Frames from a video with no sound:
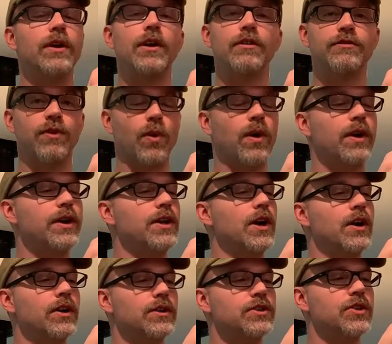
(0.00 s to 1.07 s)
for
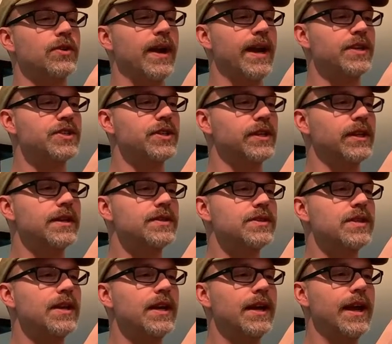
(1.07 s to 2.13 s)
young
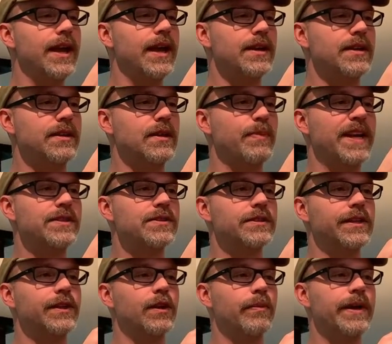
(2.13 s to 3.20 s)
tarantulas, and it depends a
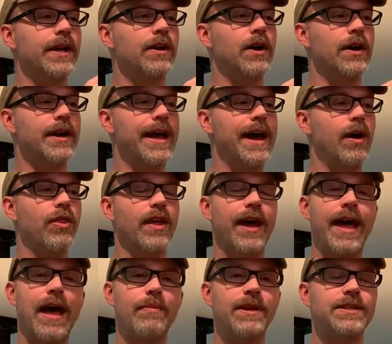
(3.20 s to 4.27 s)
little bit on how the
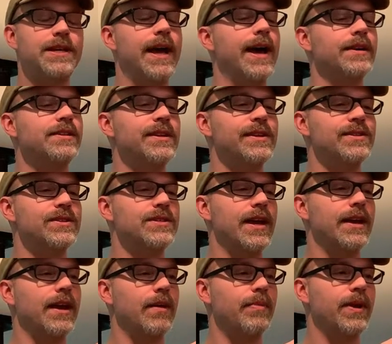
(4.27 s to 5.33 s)
habitat is
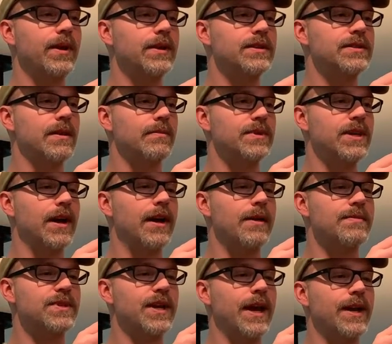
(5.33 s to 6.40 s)
set up
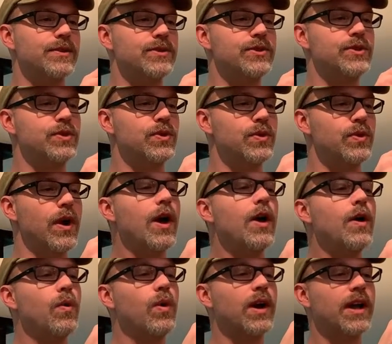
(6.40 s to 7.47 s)
sometimes as to
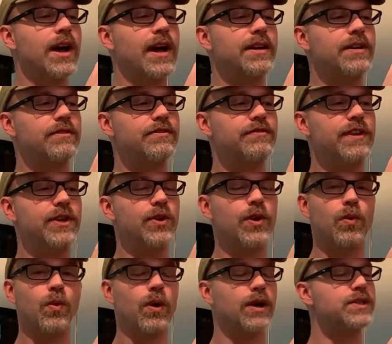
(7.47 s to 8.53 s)
what kind of feeder
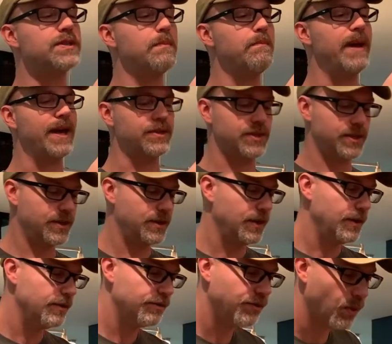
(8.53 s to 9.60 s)
works best
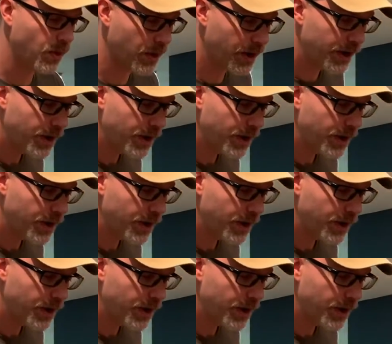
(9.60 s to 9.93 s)
for